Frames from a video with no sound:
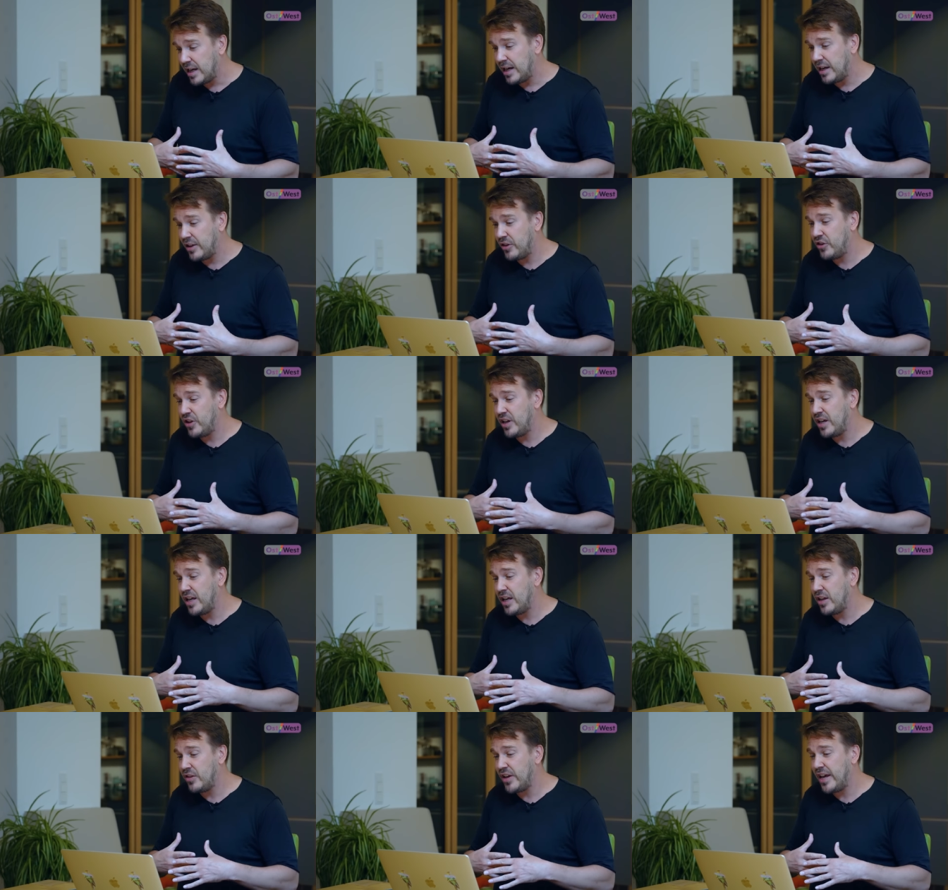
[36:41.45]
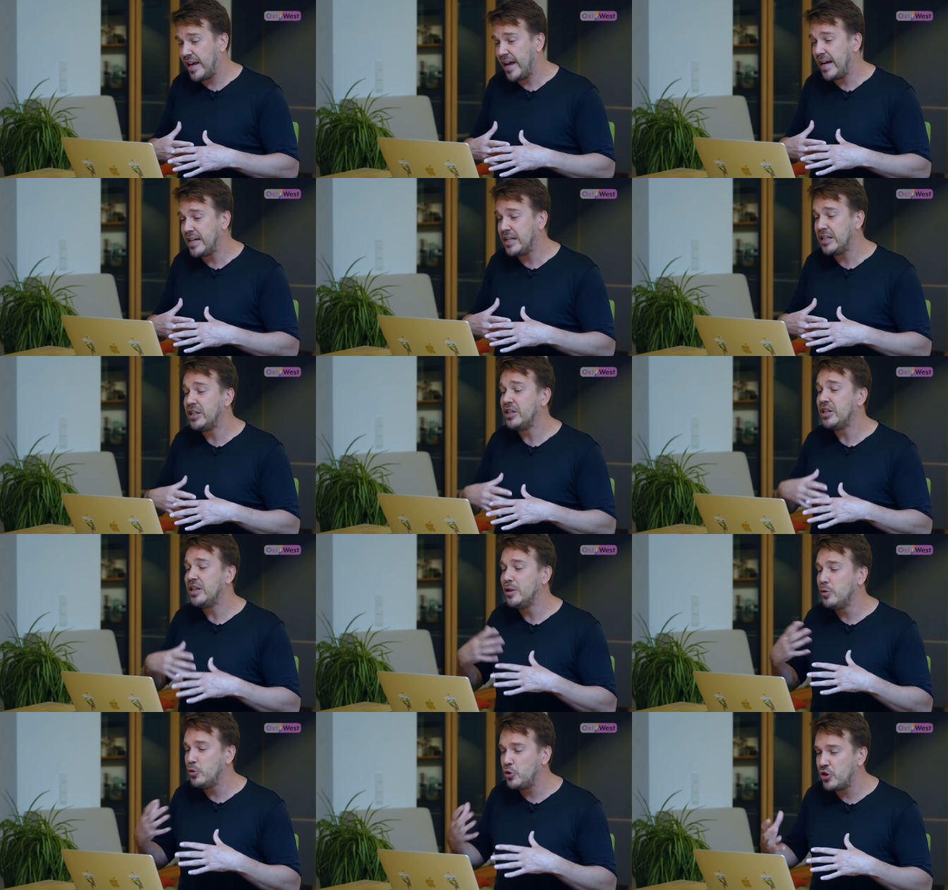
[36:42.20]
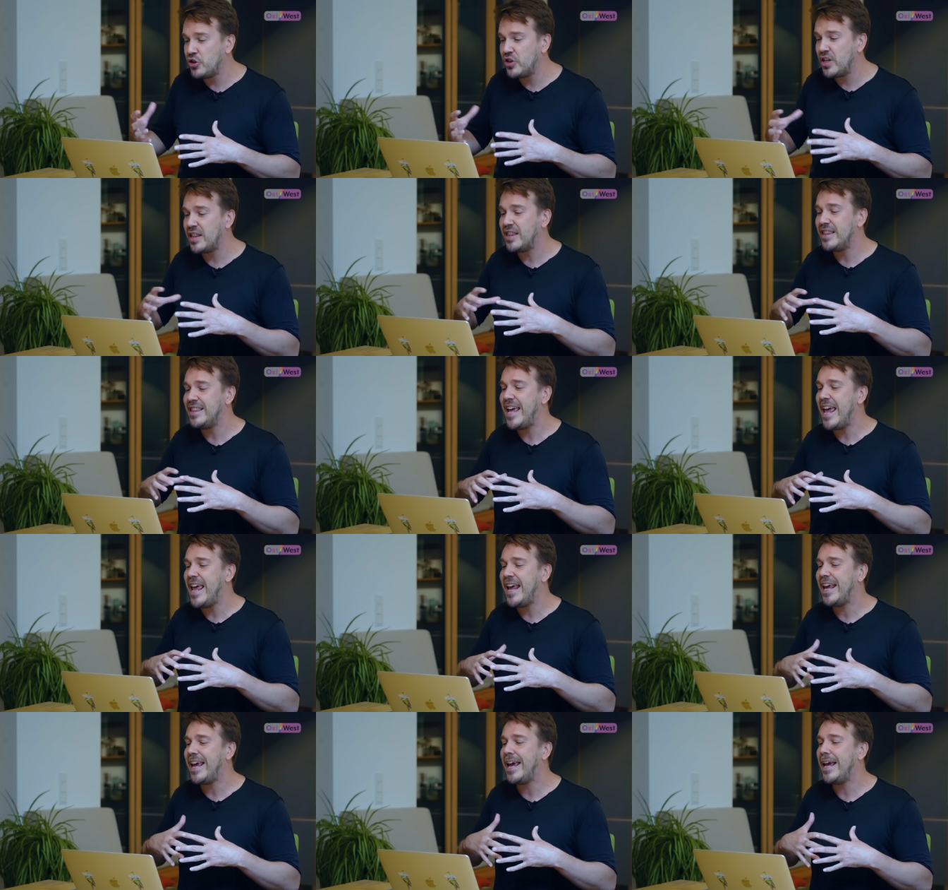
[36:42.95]
and they, they had an illusion that
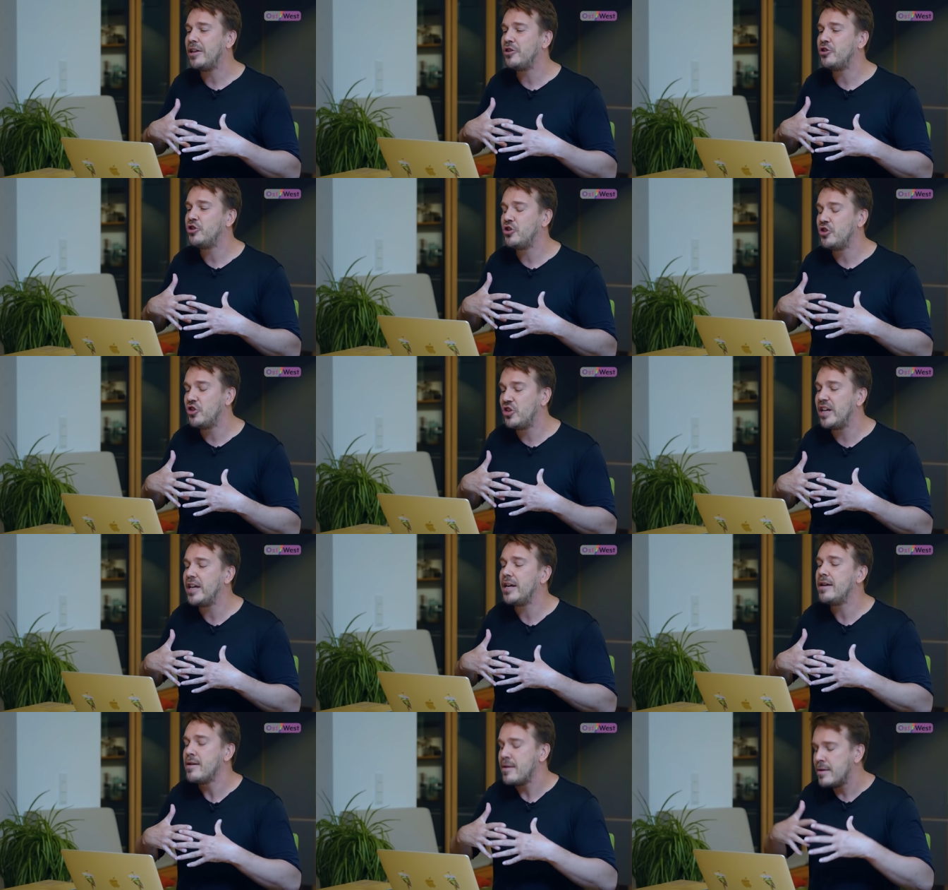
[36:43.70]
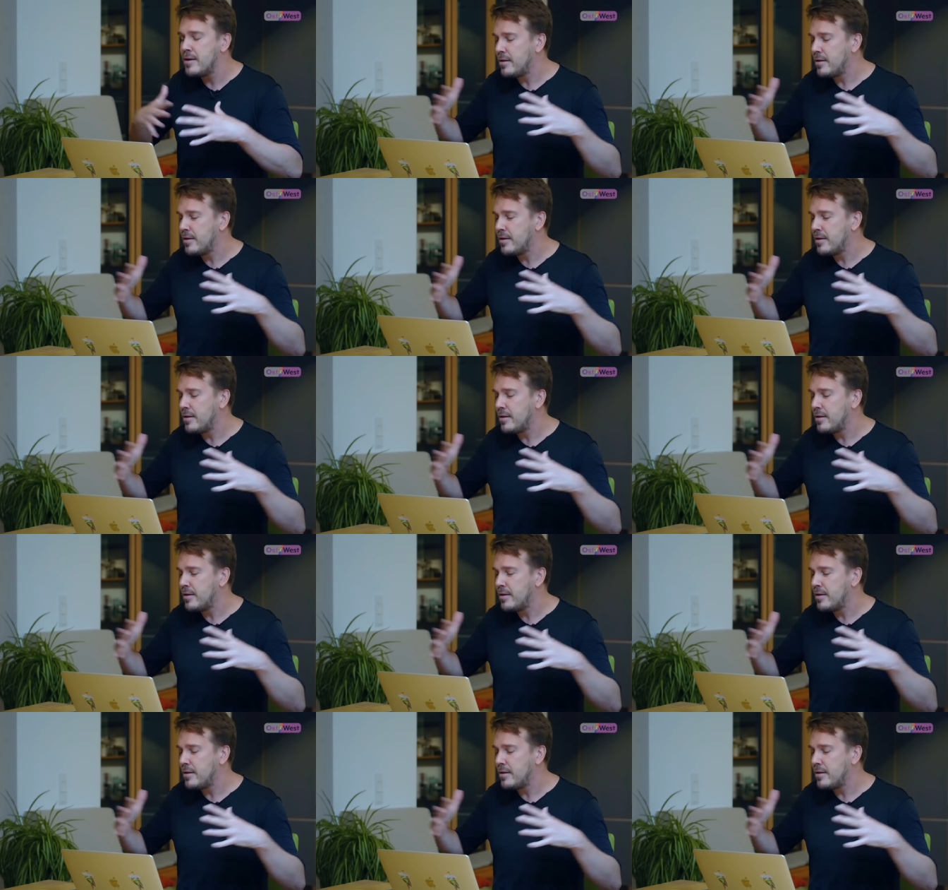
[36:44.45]
they can they